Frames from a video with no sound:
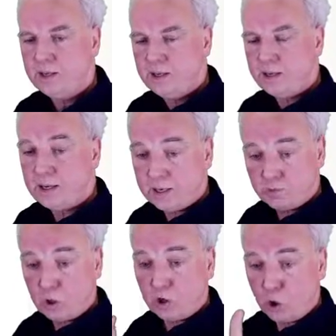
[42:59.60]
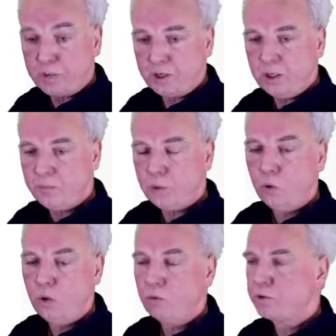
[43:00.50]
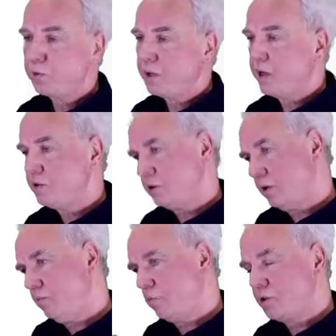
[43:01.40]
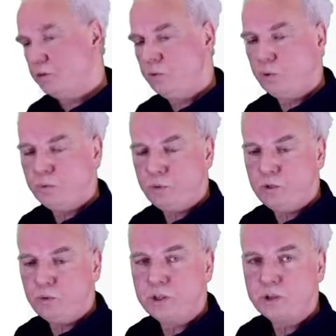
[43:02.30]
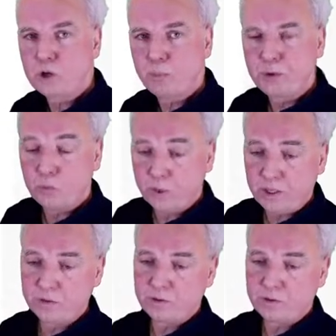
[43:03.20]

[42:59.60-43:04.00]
and uh, copying them all over the place and what you would be doing is copy and waste